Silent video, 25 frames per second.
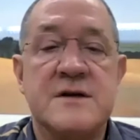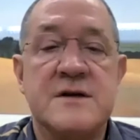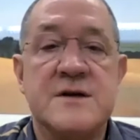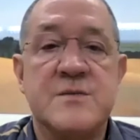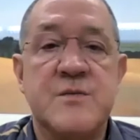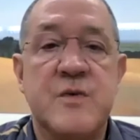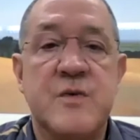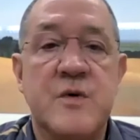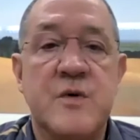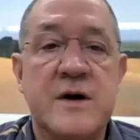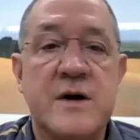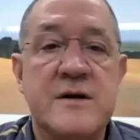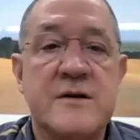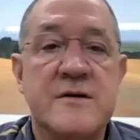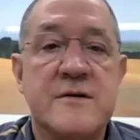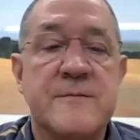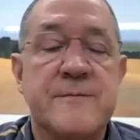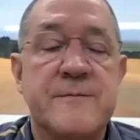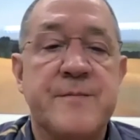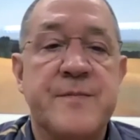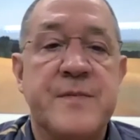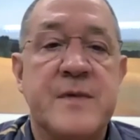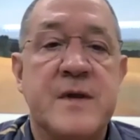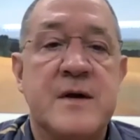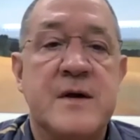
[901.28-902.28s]
point.
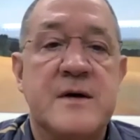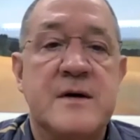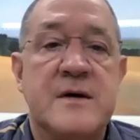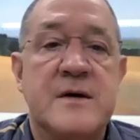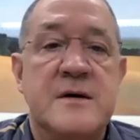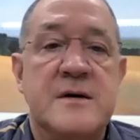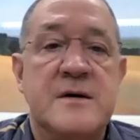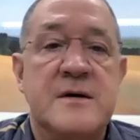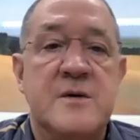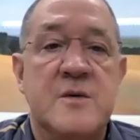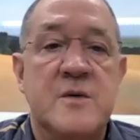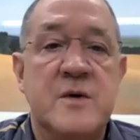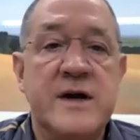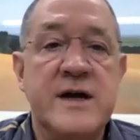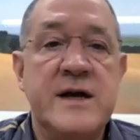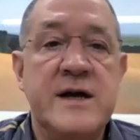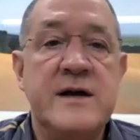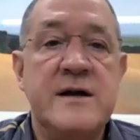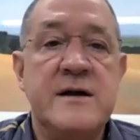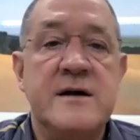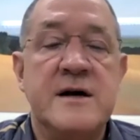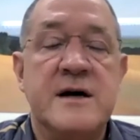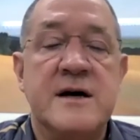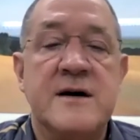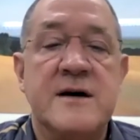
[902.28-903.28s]

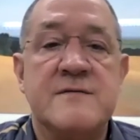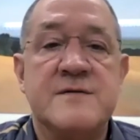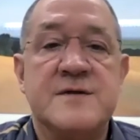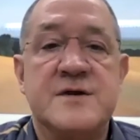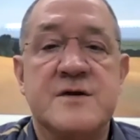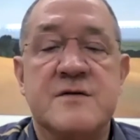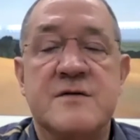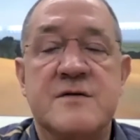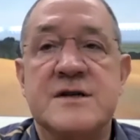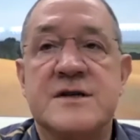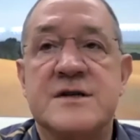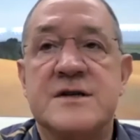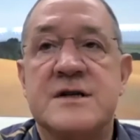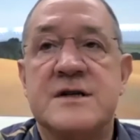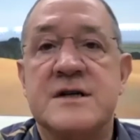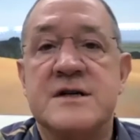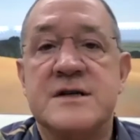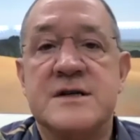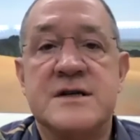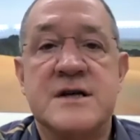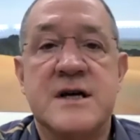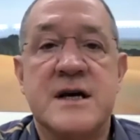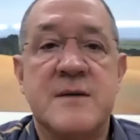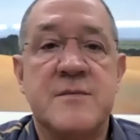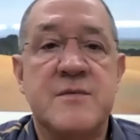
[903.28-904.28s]
We have solicited
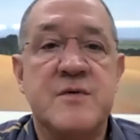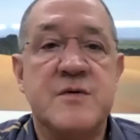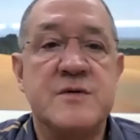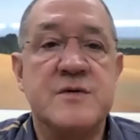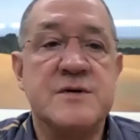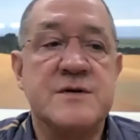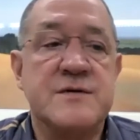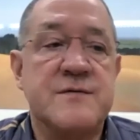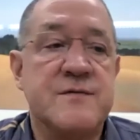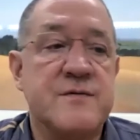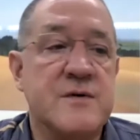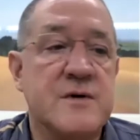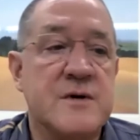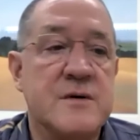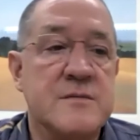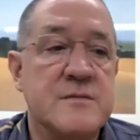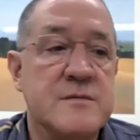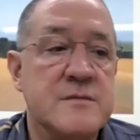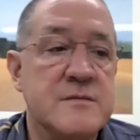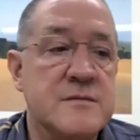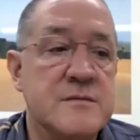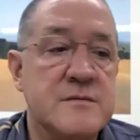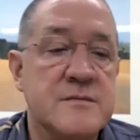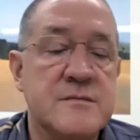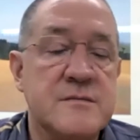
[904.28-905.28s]
samples
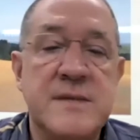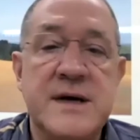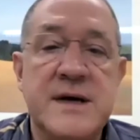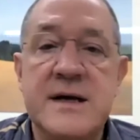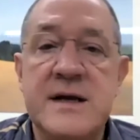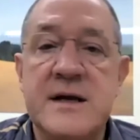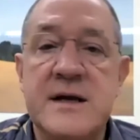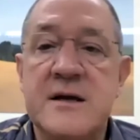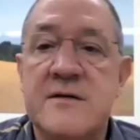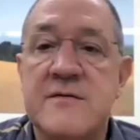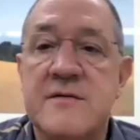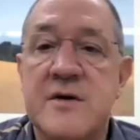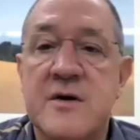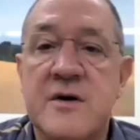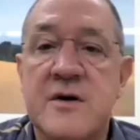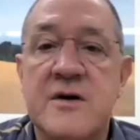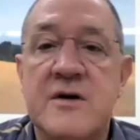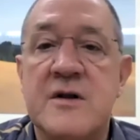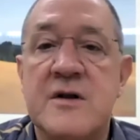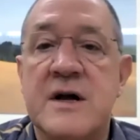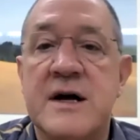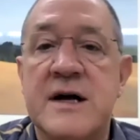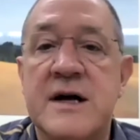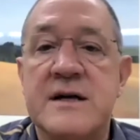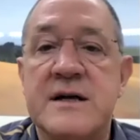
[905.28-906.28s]
from many of our
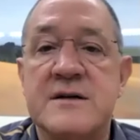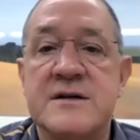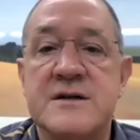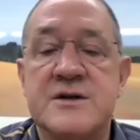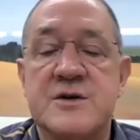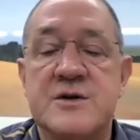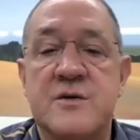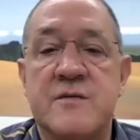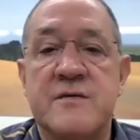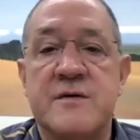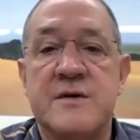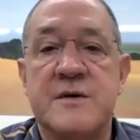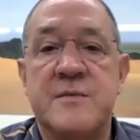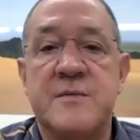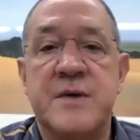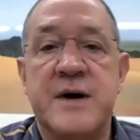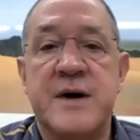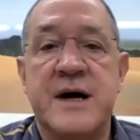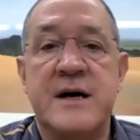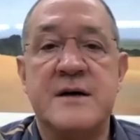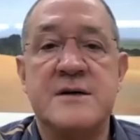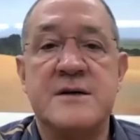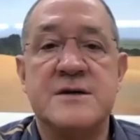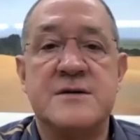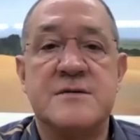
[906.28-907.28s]
clients over the
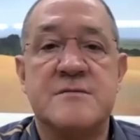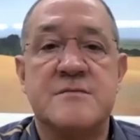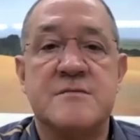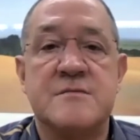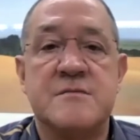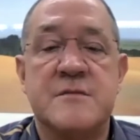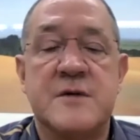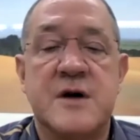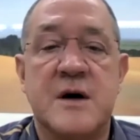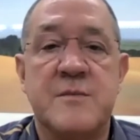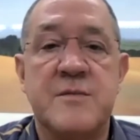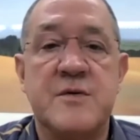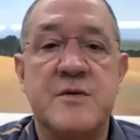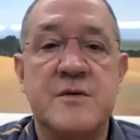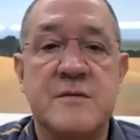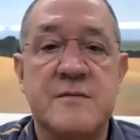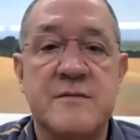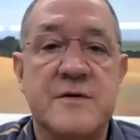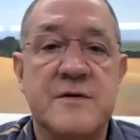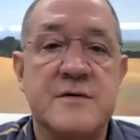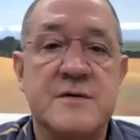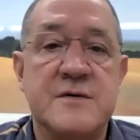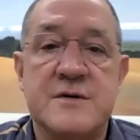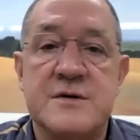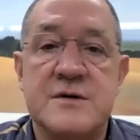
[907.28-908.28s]
past couple of
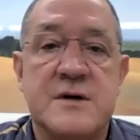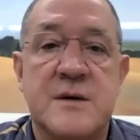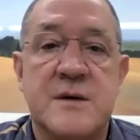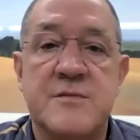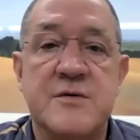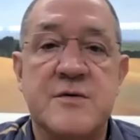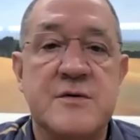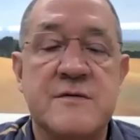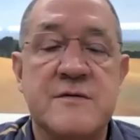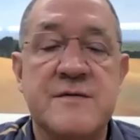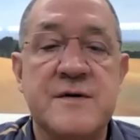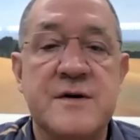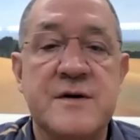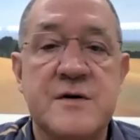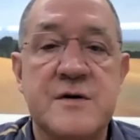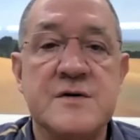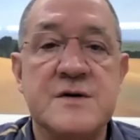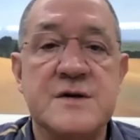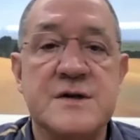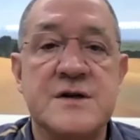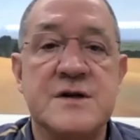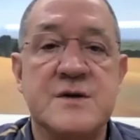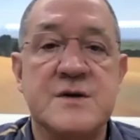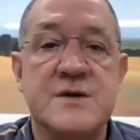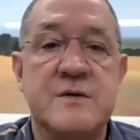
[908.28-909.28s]
those couple of years
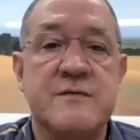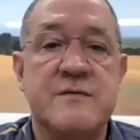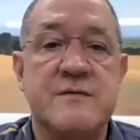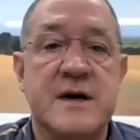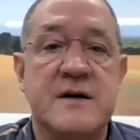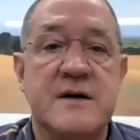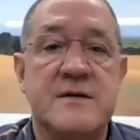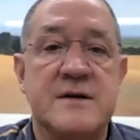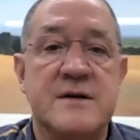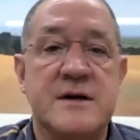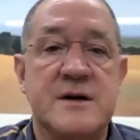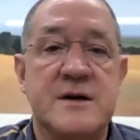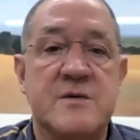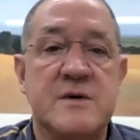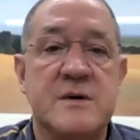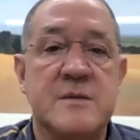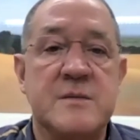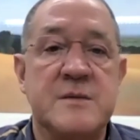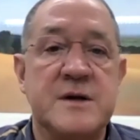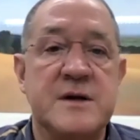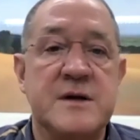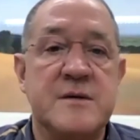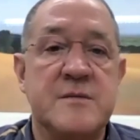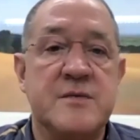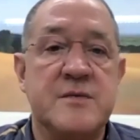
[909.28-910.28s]
since we've had the
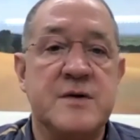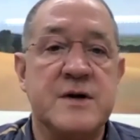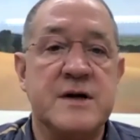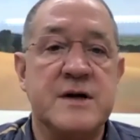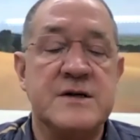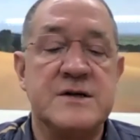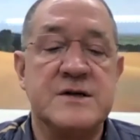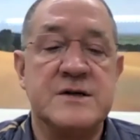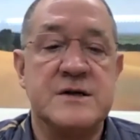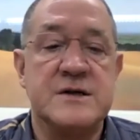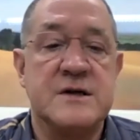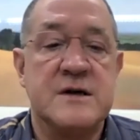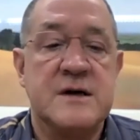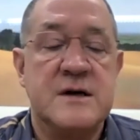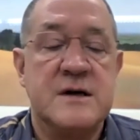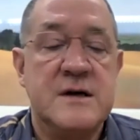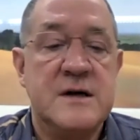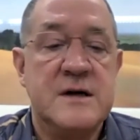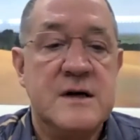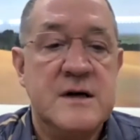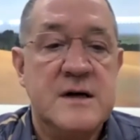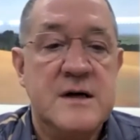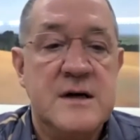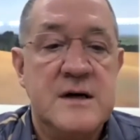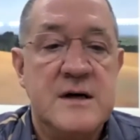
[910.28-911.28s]
equipment in place.
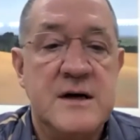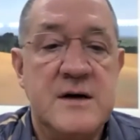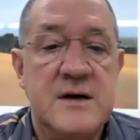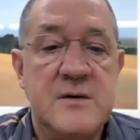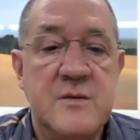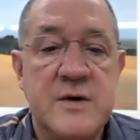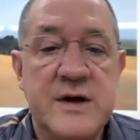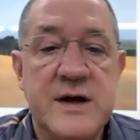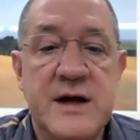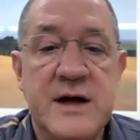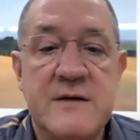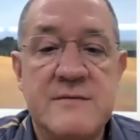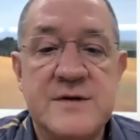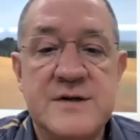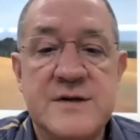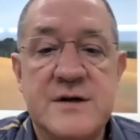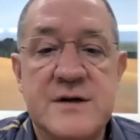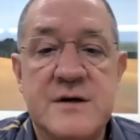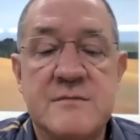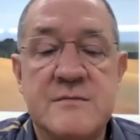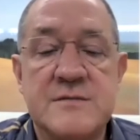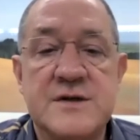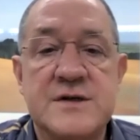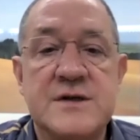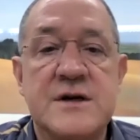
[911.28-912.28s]
And we have
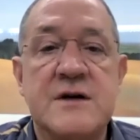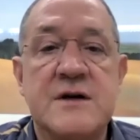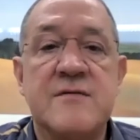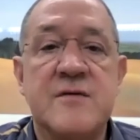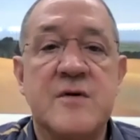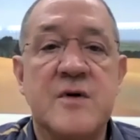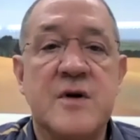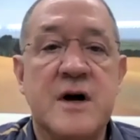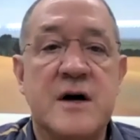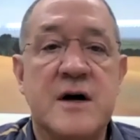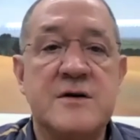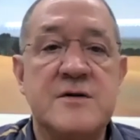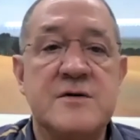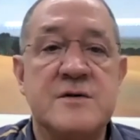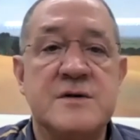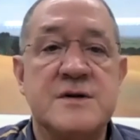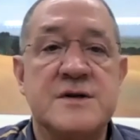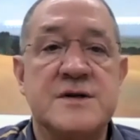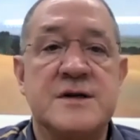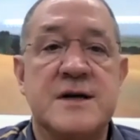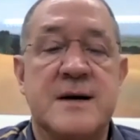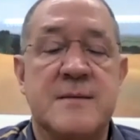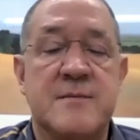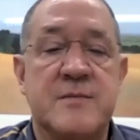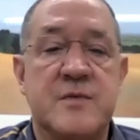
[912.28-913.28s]
some several hundred
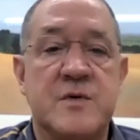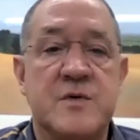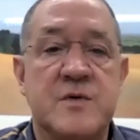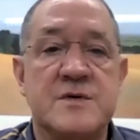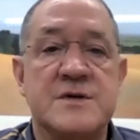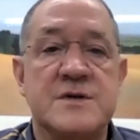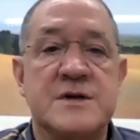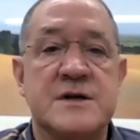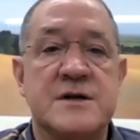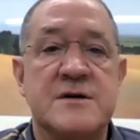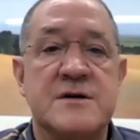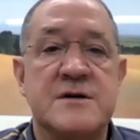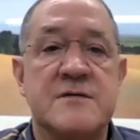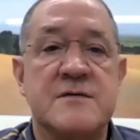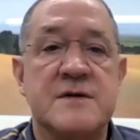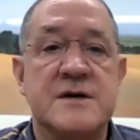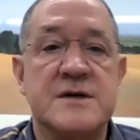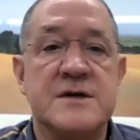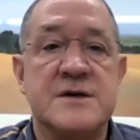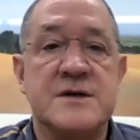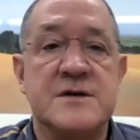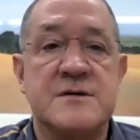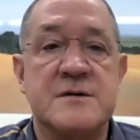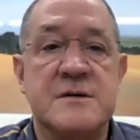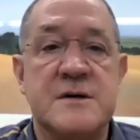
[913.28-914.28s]
samples into
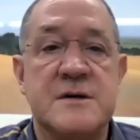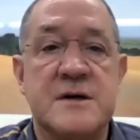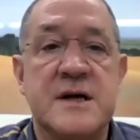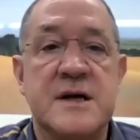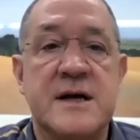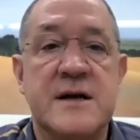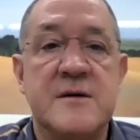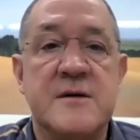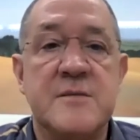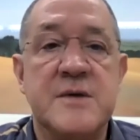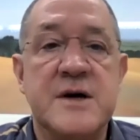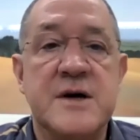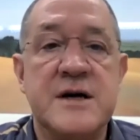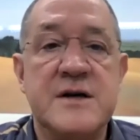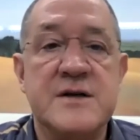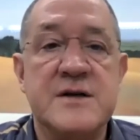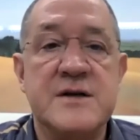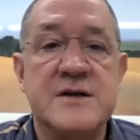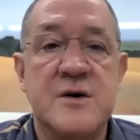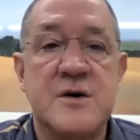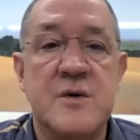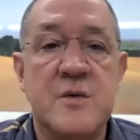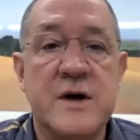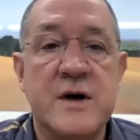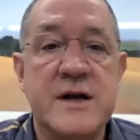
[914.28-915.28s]
this database
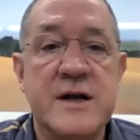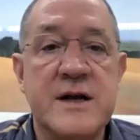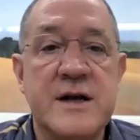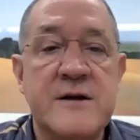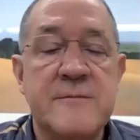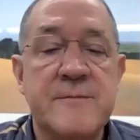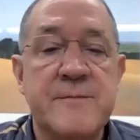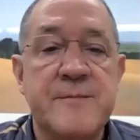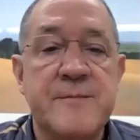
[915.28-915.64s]
already,